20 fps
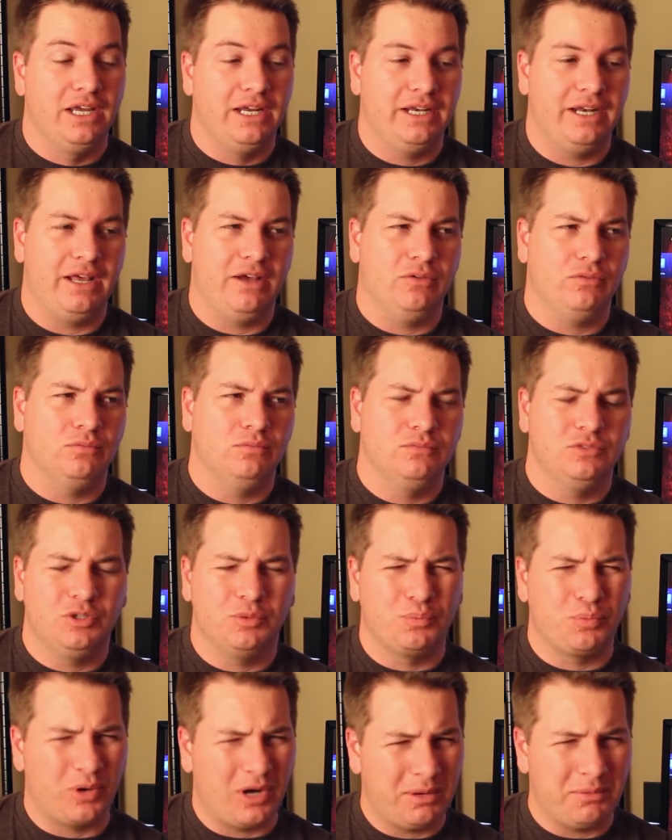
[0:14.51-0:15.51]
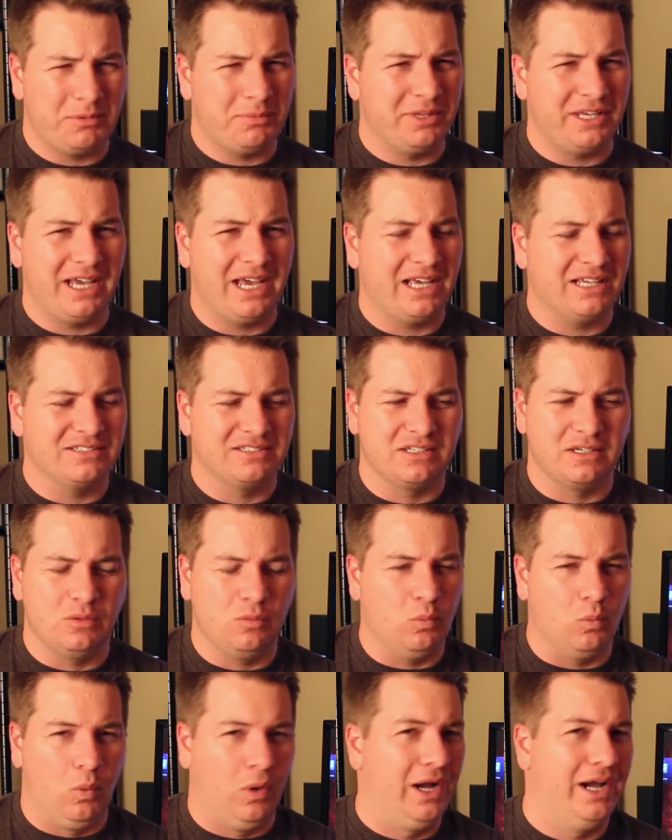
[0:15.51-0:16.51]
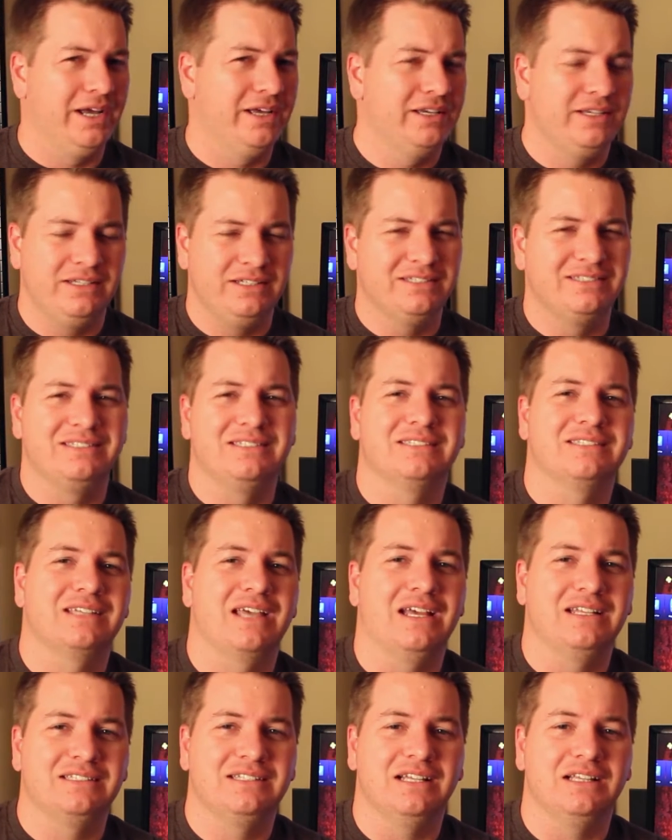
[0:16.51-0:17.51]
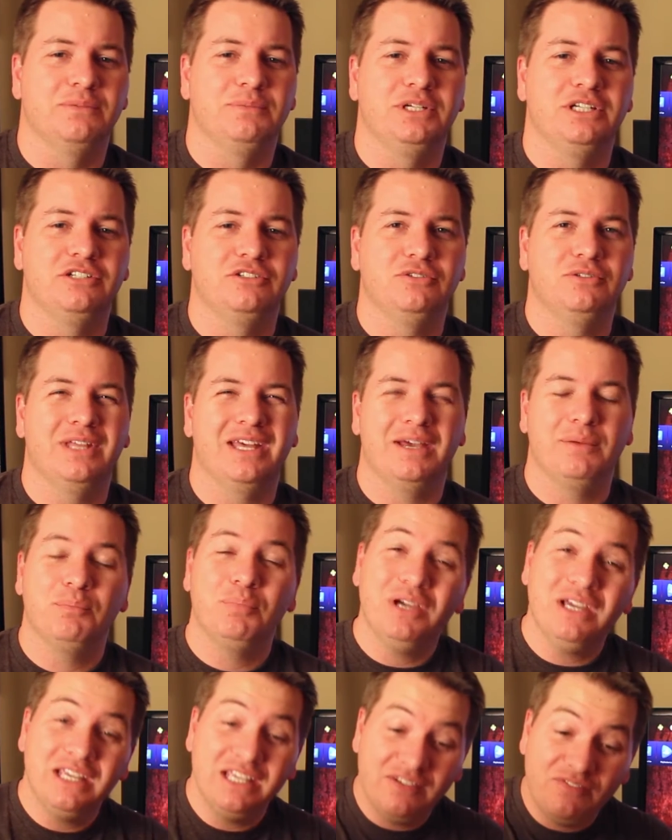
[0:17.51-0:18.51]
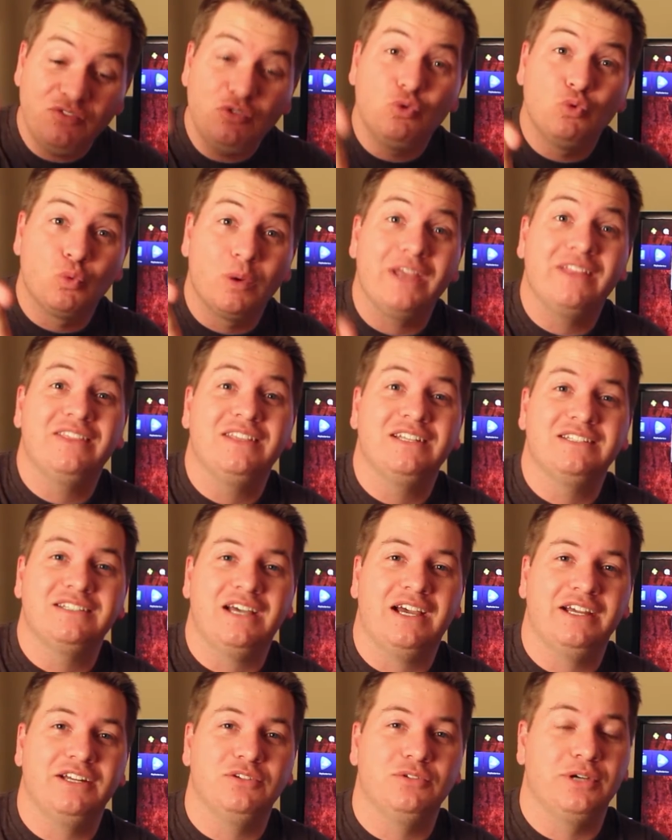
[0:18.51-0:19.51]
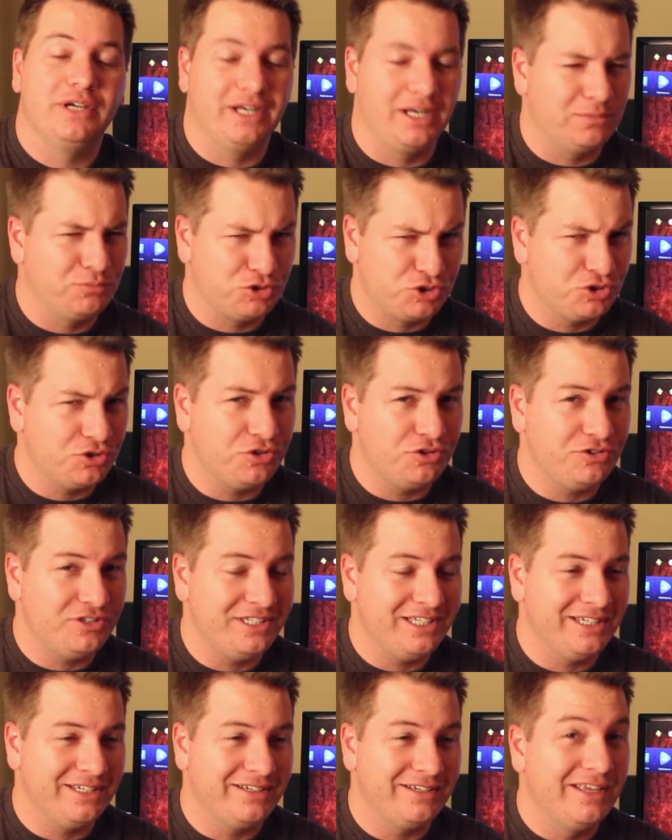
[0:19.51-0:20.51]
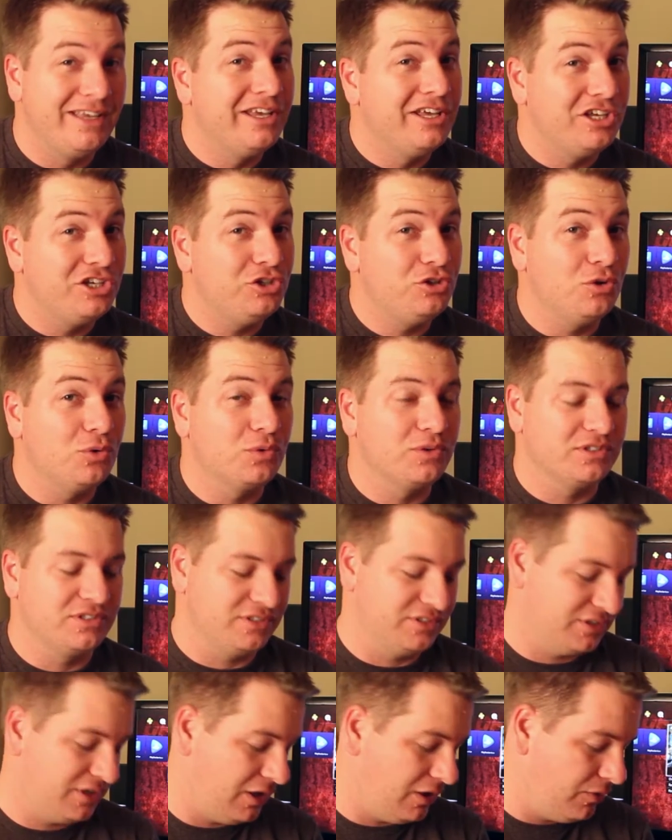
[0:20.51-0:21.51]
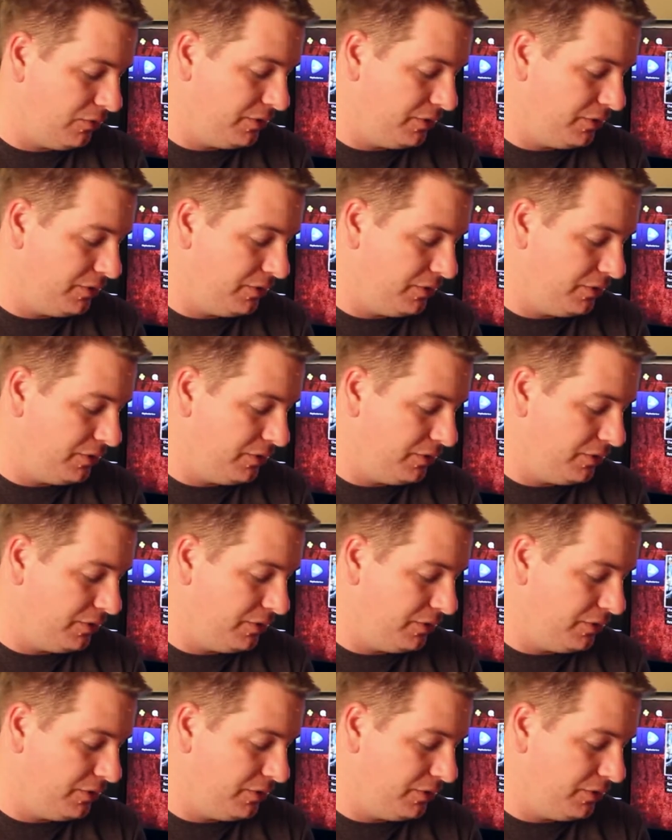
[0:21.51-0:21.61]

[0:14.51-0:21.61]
Now, you're probably asking, why is this guy telling me to do that? But if you read the title, and I'm sure you did, you know where this is going.